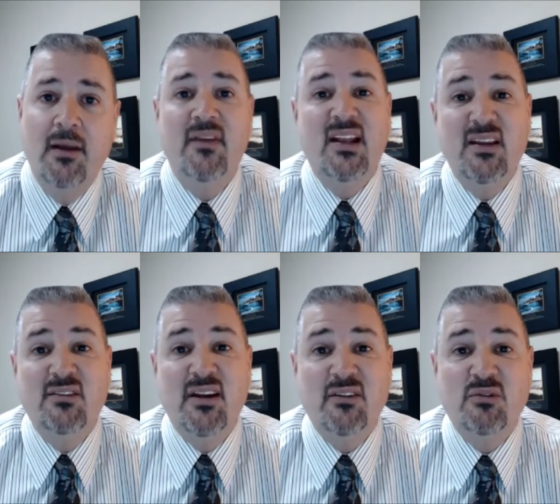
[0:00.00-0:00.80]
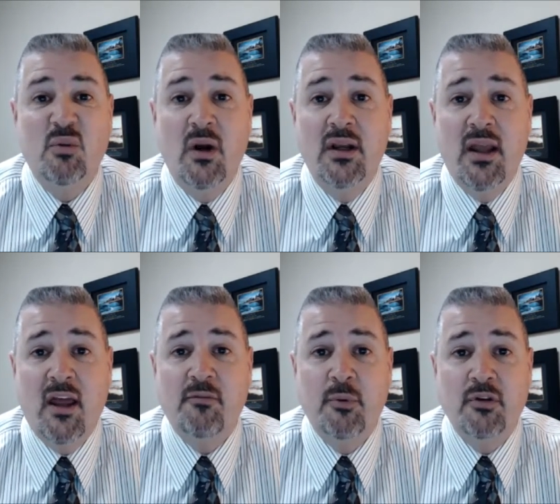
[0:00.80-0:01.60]
That leaves an extra
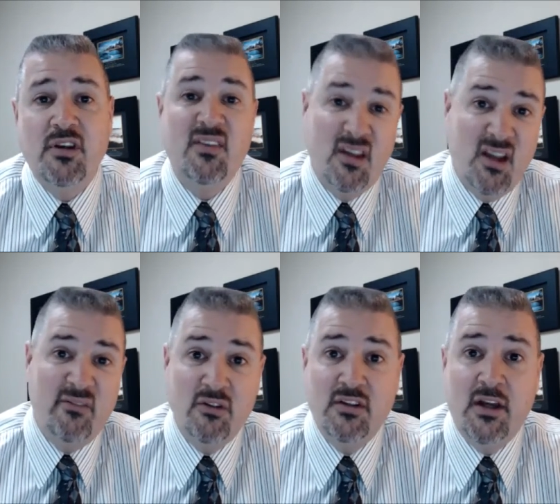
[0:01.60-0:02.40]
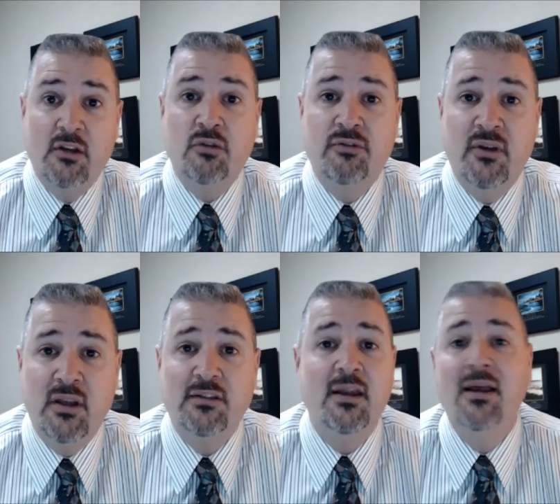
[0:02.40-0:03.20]
1.5% that covers the extra
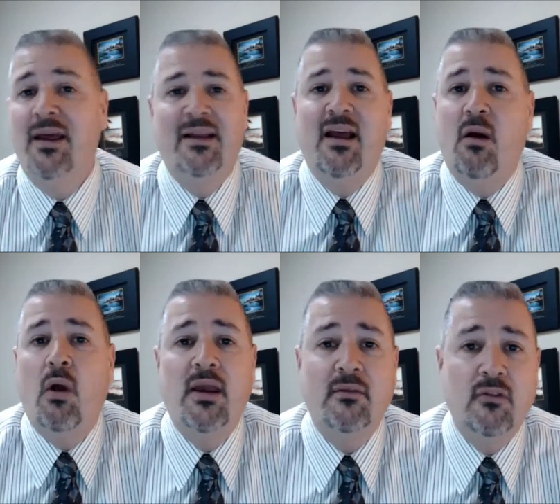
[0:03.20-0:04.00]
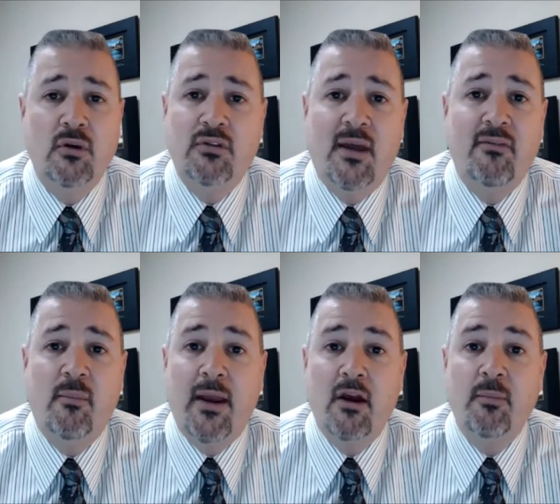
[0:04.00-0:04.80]
fees, and now all you have to do is have the
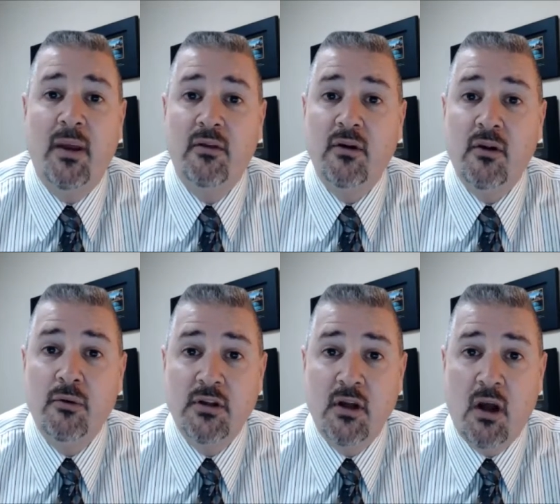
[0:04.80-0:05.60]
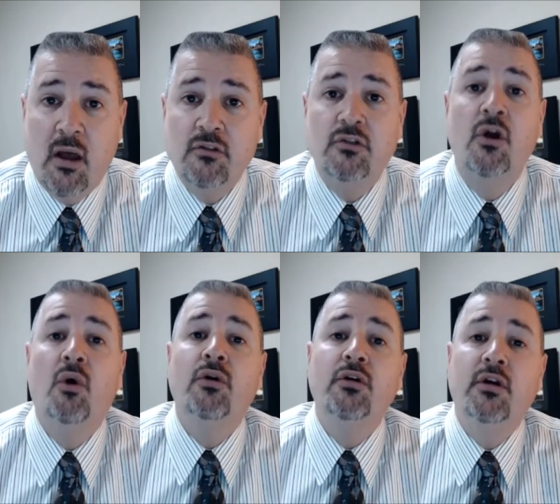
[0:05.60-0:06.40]
buyer pay their closing costs,
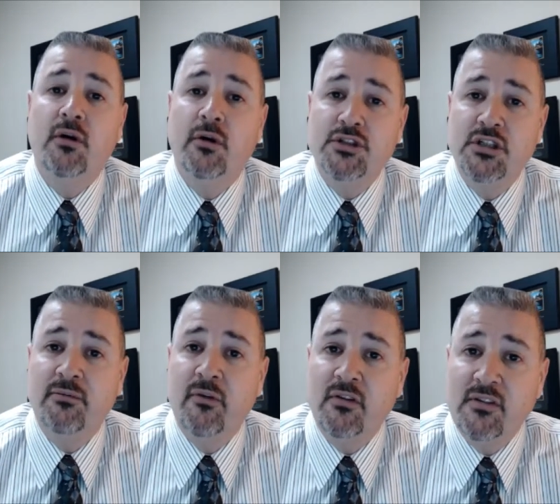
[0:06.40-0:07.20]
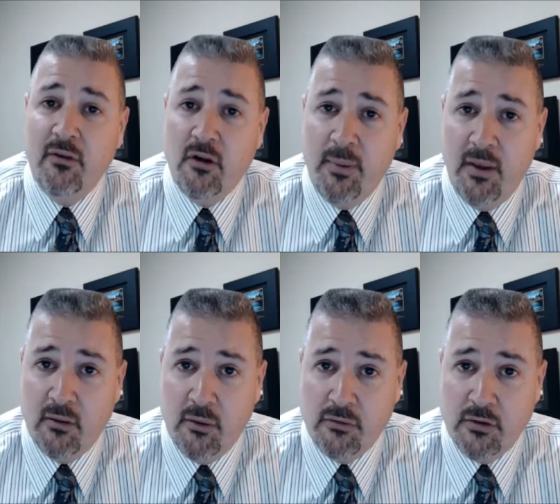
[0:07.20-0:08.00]
or you can negotiate for the seller to pay
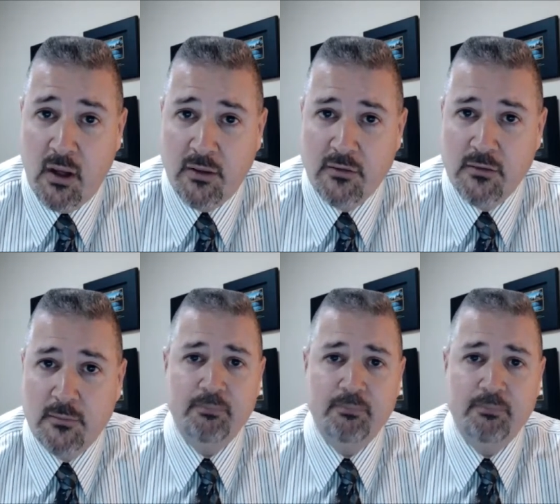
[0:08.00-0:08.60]
their closing costs.